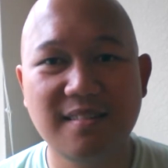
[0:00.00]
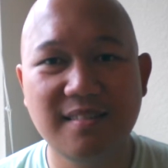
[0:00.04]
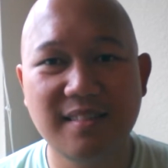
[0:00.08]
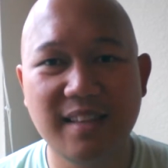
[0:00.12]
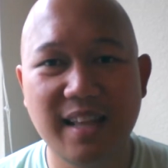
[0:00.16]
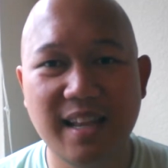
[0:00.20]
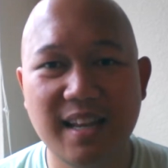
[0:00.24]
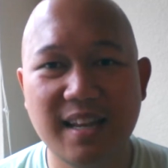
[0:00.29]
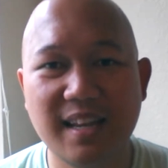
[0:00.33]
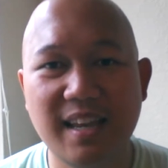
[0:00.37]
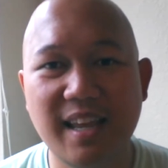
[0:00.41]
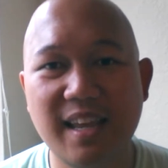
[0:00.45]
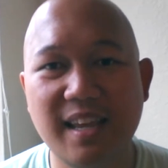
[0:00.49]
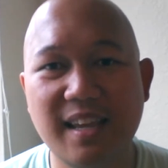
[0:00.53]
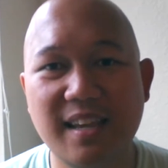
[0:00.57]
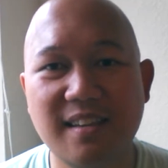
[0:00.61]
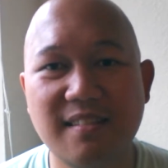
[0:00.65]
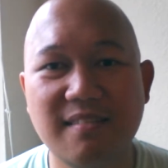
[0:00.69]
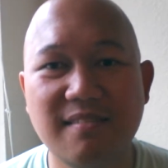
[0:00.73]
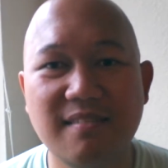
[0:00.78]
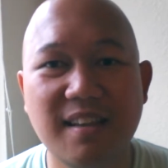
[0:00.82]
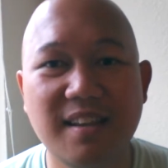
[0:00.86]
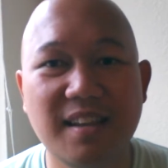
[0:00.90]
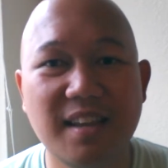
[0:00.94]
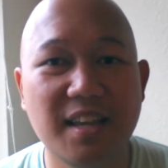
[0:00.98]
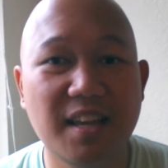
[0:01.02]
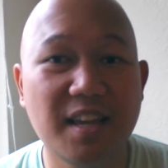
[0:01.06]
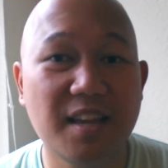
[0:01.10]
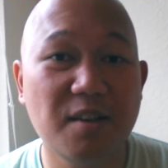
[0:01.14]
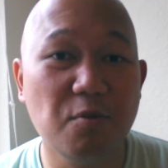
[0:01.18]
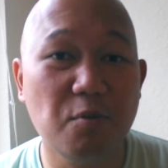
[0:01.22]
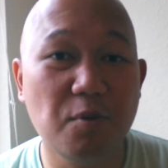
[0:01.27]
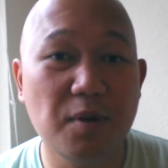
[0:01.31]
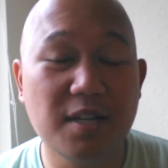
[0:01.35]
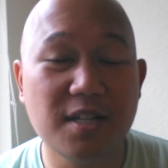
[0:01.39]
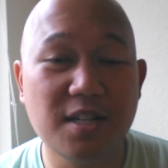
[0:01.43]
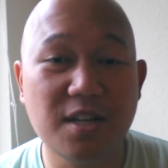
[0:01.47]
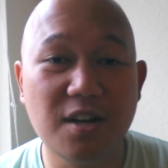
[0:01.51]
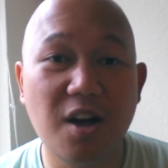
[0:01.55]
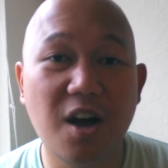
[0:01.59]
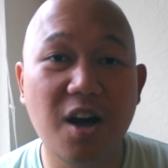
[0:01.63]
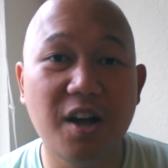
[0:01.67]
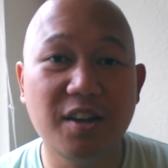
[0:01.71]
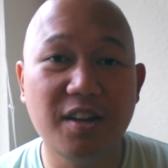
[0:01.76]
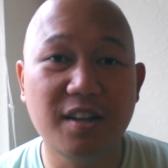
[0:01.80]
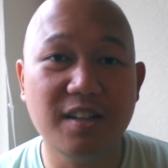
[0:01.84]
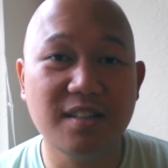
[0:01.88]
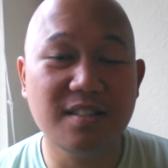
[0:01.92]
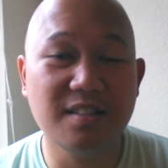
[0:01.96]
than they can reach an
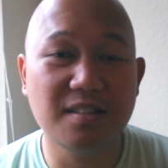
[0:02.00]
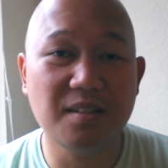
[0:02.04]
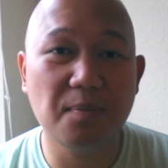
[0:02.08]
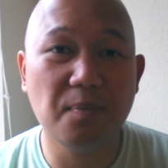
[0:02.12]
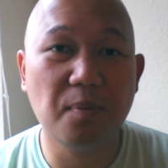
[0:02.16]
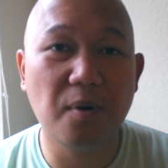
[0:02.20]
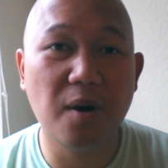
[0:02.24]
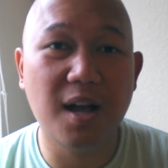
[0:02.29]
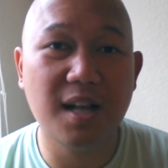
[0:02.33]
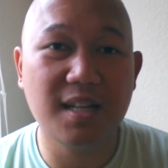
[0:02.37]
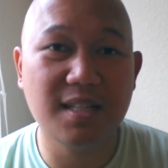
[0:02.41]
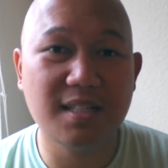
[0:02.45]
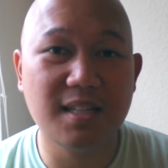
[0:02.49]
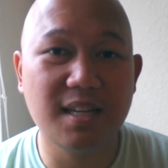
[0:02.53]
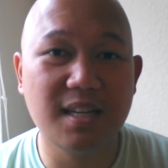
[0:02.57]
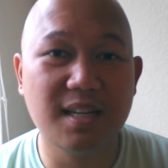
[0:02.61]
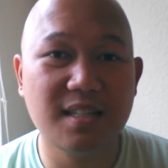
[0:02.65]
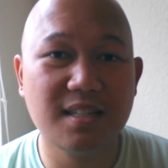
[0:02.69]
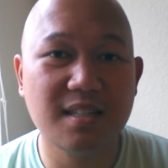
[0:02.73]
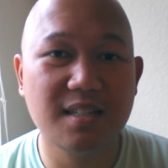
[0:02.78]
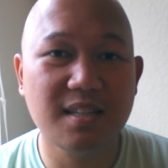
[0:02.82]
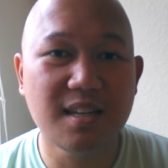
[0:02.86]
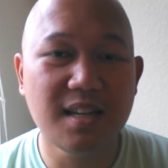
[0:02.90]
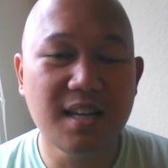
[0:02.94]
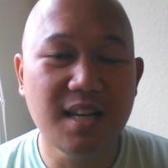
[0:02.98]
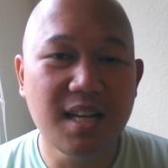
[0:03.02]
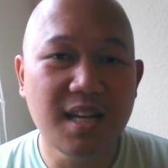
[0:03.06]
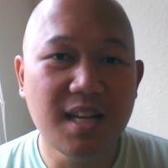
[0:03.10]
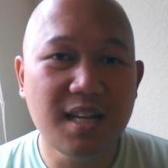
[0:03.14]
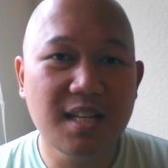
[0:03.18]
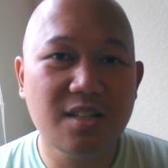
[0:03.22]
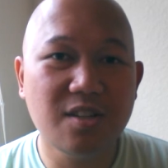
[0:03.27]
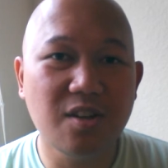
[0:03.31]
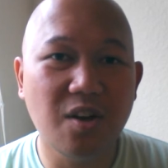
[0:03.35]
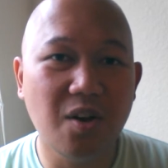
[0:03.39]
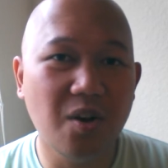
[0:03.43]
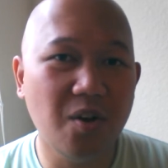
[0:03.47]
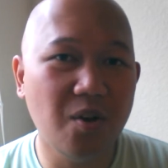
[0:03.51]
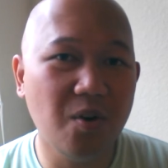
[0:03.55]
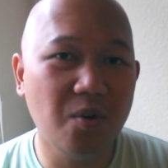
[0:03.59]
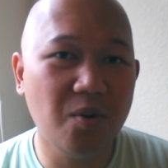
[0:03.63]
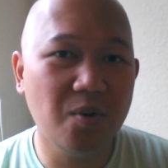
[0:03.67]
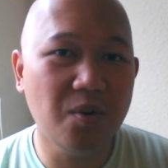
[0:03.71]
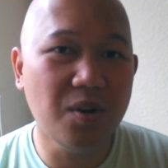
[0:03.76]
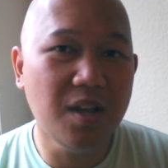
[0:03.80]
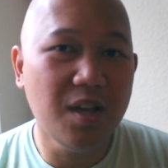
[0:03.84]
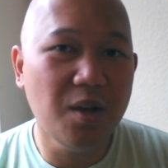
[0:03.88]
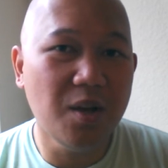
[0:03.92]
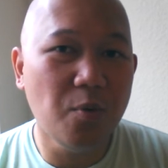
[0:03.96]
audience in the process.
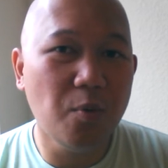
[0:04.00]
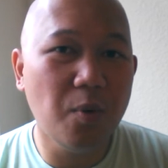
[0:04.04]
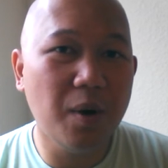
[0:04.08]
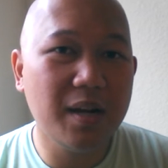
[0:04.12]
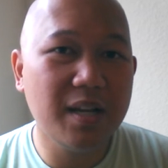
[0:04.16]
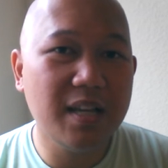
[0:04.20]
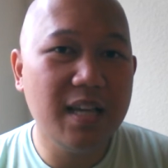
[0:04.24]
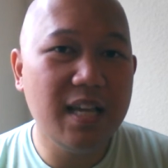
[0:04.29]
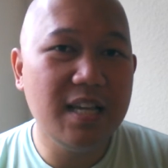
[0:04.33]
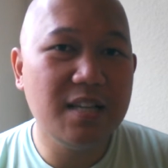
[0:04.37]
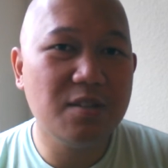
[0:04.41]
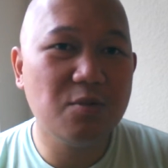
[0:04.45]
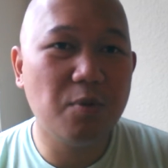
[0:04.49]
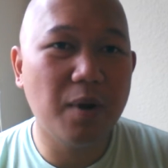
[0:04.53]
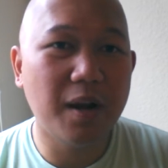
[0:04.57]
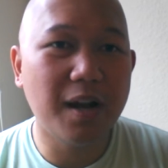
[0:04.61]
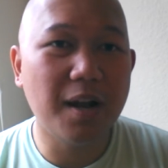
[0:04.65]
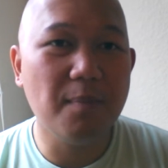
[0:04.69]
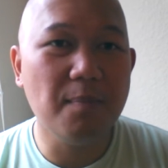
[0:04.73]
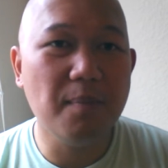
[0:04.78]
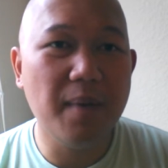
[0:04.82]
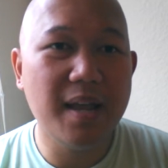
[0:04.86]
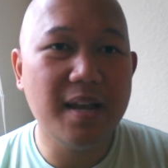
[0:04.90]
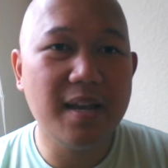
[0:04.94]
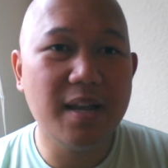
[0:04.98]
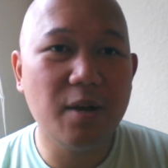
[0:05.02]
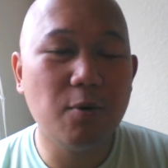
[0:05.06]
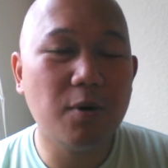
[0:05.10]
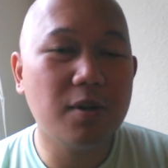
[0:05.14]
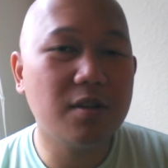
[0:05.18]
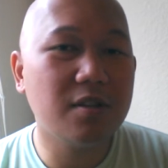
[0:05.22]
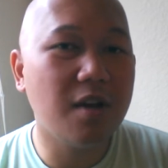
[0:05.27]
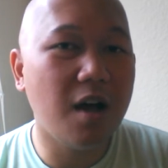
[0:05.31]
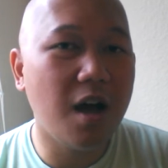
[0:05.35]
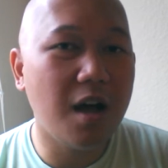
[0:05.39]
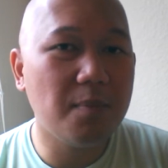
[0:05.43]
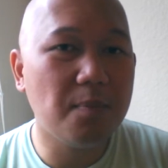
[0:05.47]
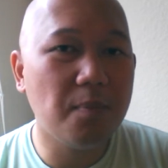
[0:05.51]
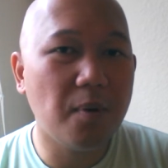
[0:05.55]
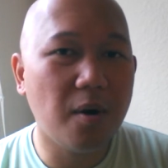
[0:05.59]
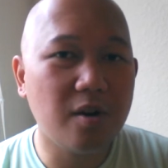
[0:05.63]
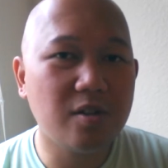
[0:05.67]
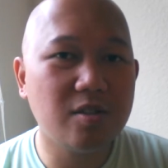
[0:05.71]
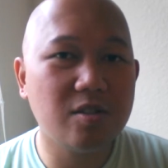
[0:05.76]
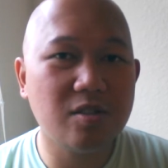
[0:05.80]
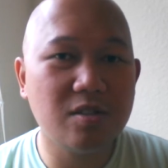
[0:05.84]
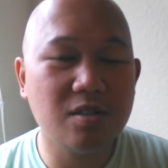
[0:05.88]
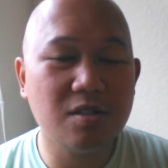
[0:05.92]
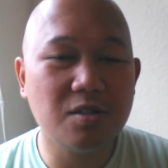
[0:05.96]
So what he's recommending, what Todd
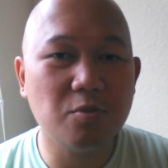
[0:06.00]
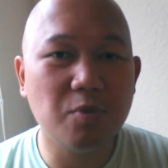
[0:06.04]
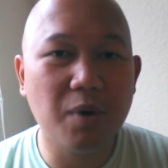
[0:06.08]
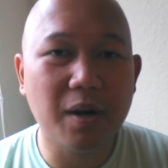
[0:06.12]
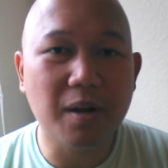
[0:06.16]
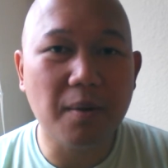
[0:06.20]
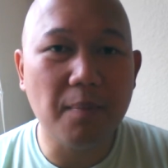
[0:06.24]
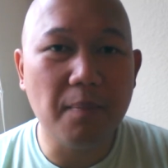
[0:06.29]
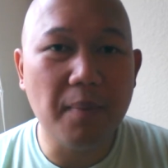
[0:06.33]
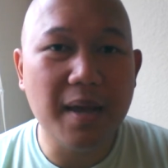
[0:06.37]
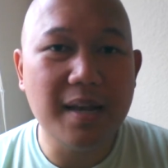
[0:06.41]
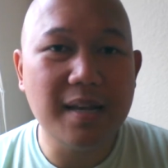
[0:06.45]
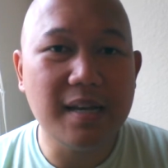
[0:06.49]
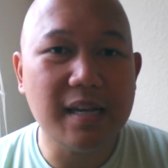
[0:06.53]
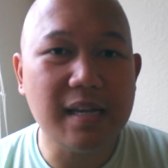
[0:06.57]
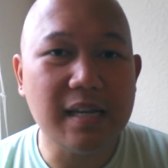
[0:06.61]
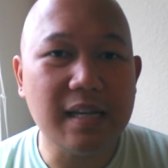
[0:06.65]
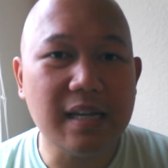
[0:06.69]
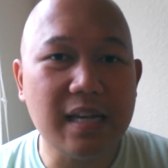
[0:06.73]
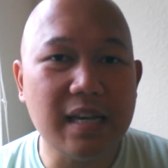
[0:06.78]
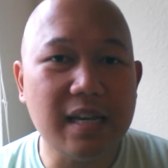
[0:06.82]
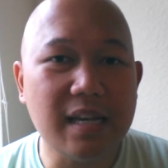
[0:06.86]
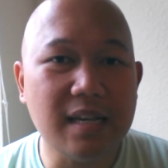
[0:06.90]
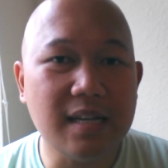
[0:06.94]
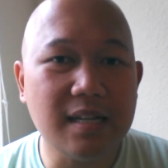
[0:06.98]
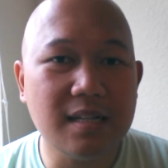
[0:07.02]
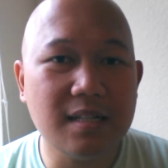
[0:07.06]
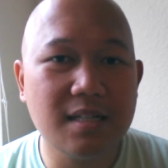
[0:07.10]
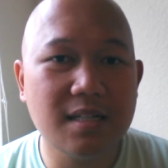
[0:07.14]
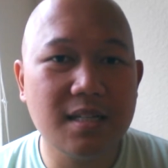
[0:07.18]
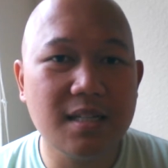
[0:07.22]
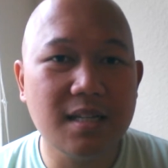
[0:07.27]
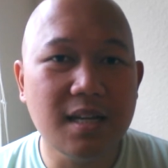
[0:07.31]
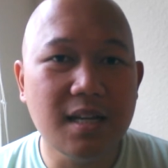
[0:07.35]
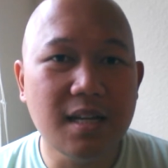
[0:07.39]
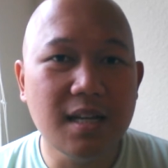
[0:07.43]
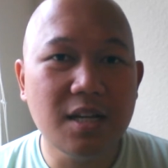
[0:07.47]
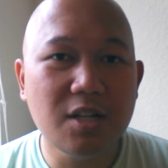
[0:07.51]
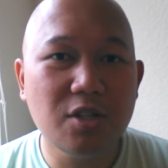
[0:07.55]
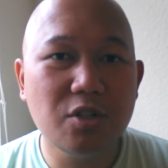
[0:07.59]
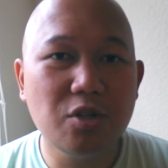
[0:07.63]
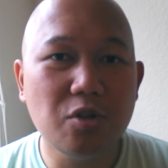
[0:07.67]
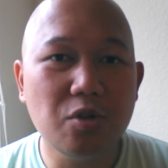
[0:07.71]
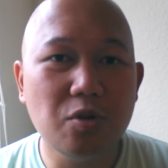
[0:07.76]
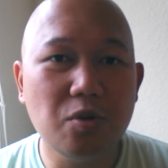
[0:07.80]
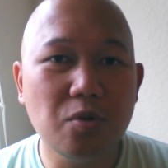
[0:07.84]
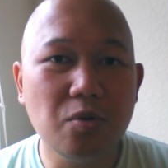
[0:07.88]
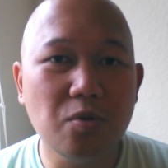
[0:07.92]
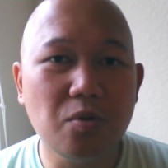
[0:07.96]
Parsons is recommending, is
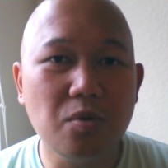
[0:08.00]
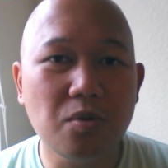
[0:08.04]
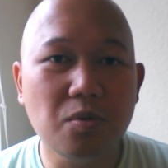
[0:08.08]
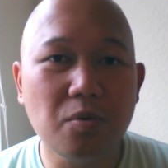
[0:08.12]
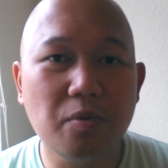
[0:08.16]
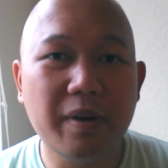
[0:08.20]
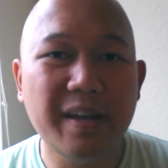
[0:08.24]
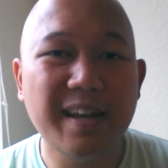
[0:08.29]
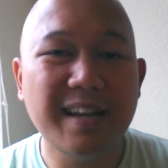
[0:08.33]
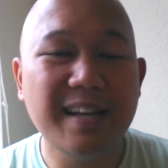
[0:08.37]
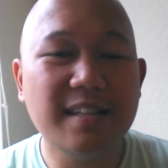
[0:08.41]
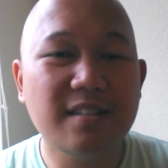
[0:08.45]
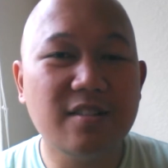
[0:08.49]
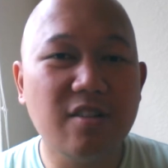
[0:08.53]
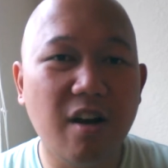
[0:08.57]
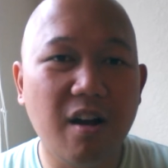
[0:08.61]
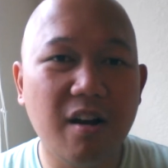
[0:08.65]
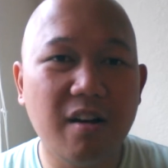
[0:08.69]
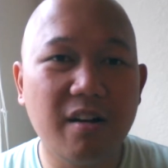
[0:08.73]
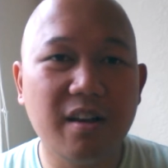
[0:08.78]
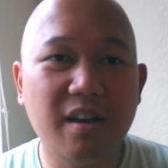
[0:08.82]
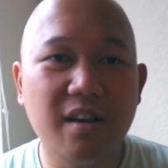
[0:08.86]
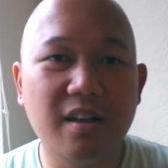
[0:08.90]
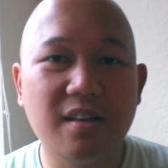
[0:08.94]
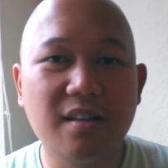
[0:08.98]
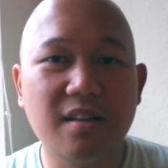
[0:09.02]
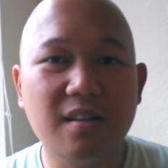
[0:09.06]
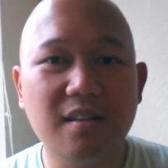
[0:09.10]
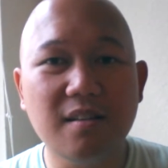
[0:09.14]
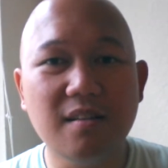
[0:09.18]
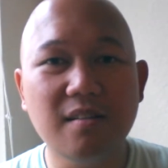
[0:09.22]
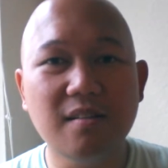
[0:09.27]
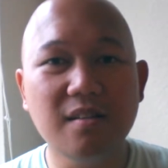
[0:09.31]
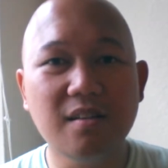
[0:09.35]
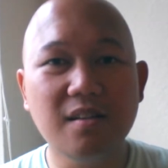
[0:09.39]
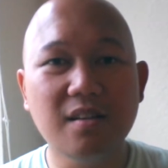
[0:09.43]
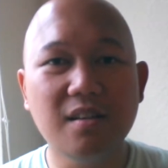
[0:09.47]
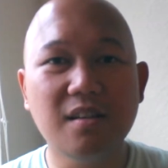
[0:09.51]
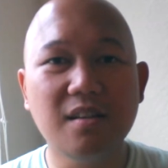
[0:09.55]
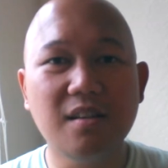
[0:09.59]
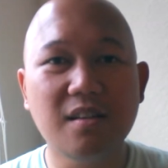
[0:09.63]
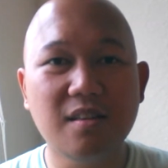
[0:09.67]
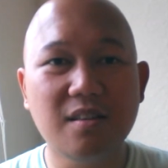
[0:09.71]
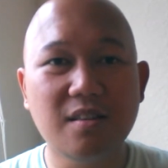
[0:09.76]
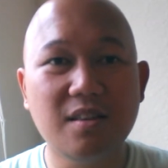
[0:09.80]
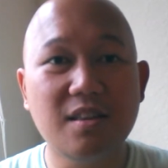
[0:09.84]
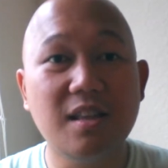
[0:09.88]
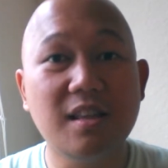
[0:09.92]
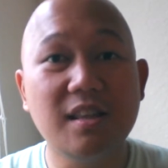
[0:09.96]
to really target
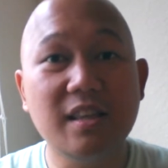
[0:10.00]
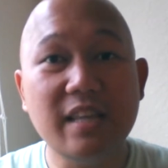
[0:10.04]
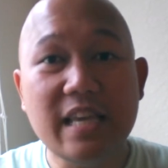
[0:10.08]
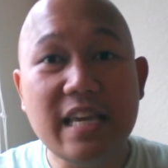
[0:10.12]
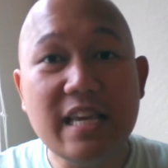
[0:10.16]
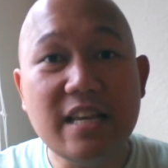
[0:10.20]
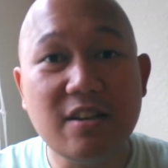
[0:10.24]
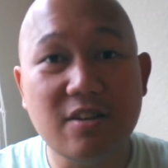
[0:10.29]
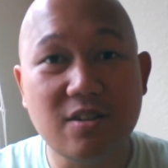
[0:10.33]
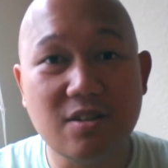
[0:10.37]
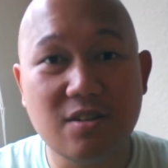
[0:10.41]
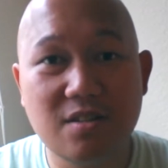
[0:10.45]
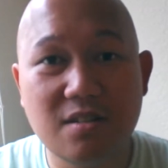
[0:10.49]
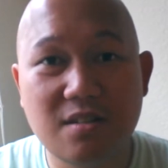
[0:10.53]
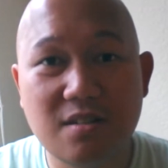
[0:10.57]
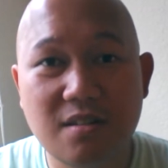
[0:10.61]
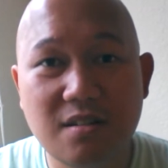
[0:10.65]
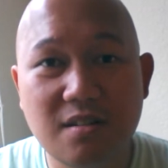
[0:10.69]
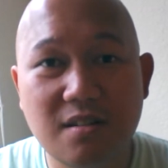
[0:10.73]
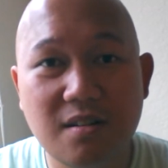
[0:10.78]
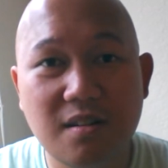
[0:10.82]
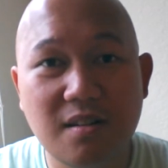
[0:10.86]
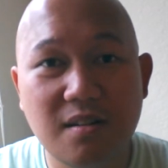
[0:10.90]
the leaders,